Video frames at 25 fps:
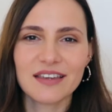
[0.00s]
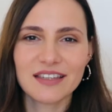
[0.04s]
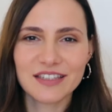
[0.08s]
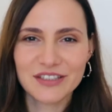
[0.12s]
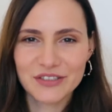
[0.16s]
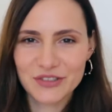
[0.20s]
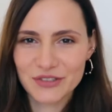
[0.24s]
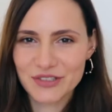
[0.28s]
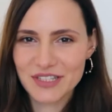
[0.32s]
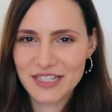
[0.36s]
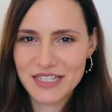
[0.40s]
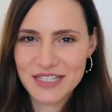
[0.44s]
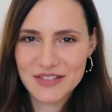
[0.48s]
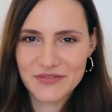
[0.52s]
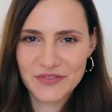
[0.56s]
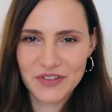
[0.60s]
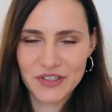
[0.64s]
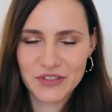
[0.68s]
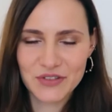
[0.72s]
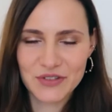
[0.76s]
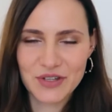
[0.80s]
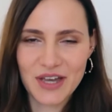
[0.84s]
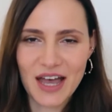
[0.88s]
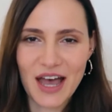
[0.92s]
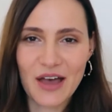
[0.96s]
In today's
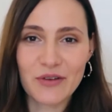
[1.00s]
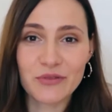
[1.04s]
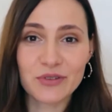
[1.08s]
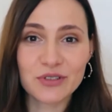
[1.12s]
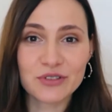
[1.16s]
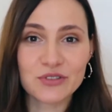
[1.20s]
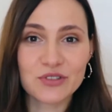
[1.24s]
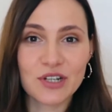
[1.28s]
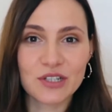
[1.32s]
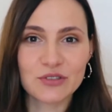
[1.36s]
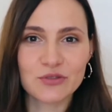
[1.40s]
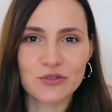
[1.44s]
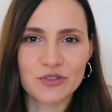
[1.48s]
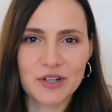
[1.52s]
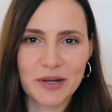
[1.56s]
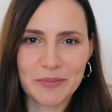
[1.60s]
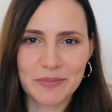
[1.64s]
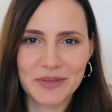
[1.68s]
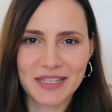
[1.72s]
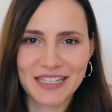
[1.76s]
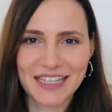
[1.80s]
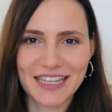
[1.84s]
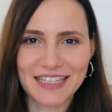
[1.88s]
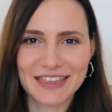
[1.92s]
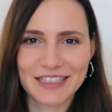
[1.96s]
video, I will try to
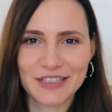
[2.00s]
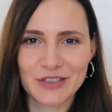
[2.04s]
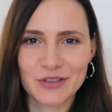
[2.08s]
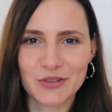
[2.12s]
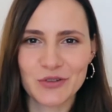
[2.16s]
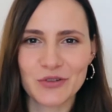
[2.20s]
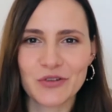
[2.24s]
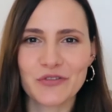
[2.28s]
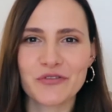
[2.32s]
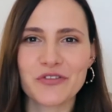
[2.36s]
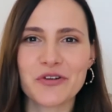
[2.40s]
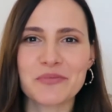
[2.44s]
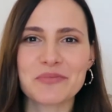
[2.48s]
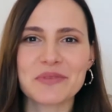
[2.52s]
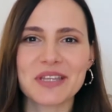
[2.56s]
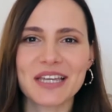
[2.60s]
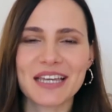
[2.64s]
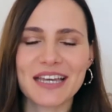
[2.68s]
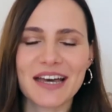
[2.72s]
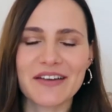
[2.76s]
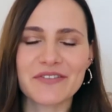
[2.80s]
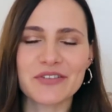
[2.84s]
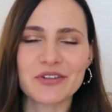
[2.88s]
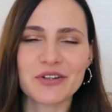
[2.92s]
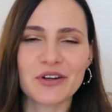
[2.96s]
replicate the look from the
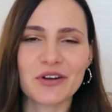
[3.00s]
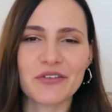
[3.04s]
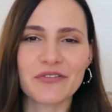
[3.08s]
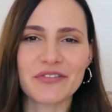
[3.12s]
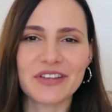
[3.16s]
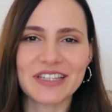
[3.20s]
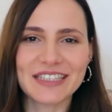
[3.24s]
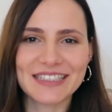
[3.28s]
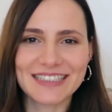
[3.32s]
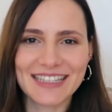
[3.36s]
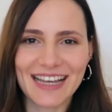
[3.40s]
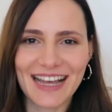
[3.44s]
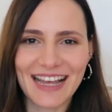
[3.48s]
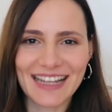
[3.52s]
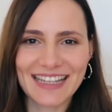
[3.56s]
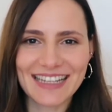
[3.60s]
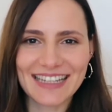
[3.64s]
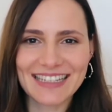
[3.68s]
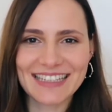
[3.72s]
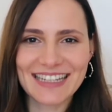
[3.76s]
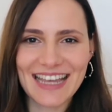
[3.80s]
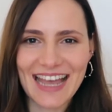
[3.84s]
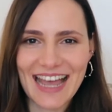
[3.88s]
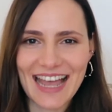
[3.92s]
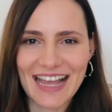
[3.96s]
cover of
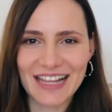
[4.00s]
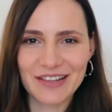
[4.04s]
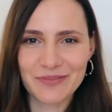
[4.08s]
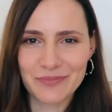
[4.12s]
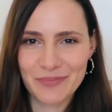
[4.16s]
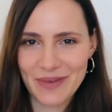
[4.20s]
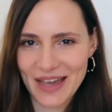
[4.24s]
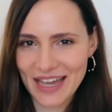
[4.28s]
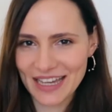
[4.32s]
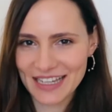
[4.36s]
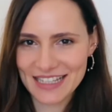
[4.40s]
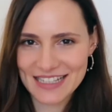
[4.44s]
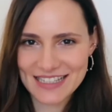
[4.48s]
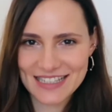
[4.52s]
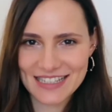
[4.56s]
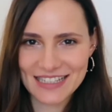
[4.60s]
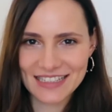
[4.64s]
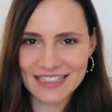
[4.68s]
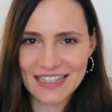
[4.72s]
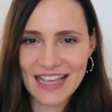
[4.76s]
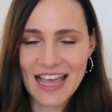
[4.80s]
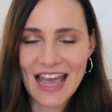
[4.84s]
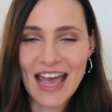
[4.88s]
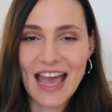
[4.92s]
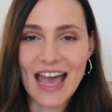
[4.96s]
Italian Elle
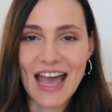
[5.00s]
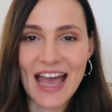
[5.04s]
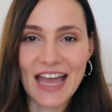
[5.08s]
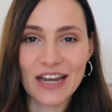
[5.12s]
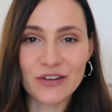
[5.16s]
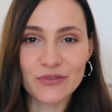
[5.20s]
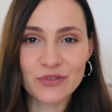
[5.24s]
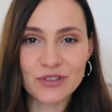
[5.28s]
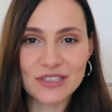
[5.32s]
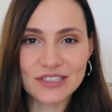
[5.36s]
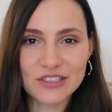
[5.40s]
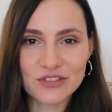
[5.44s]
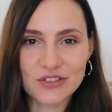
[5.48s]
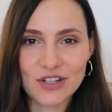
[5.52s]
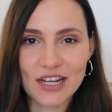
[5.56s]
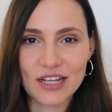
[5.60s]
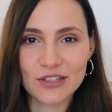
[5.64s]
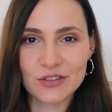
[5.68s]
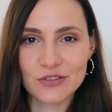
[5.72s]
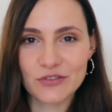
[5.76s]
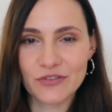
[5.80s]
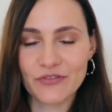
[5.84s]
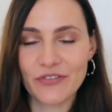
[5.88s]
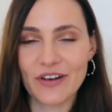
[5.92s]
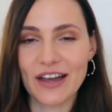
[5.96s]
magazine and will try
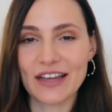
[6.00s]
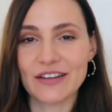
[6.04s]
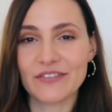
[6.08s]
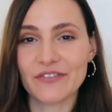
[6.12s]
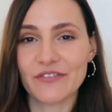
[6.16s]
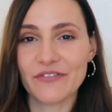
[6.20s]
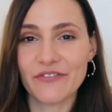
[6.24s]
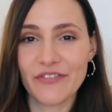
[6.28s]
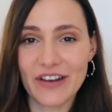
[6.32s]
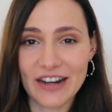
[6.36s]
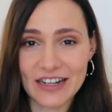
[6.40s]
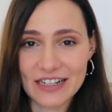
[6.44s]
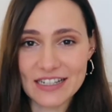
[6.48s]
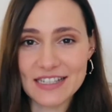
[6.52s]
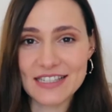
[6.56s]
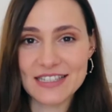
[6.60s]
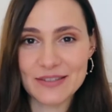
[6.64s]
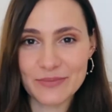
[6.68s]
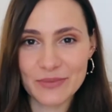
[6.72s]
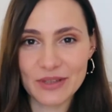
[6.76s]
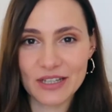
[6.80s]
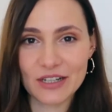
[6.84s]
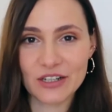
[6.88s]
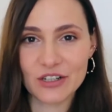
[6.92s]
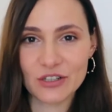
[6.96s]
to find very
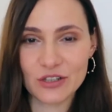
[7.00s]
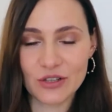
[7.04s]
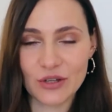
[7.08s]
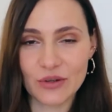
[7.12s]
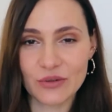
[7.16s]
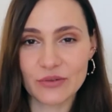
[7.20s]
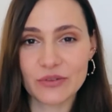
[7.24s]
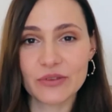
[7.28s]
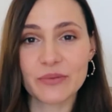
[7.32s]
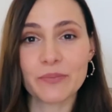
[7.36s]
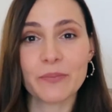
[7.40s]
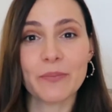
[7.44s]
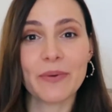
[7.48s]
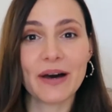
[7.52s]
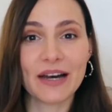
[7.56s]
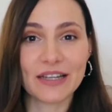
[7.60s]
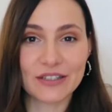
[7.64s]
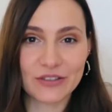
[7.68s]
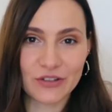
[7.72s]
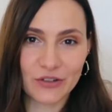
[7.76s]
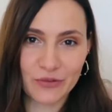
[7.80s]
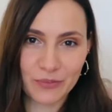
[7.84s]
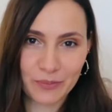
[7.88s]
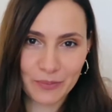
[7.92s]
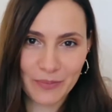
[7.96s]
similar clothes
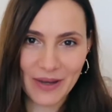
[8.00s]
but on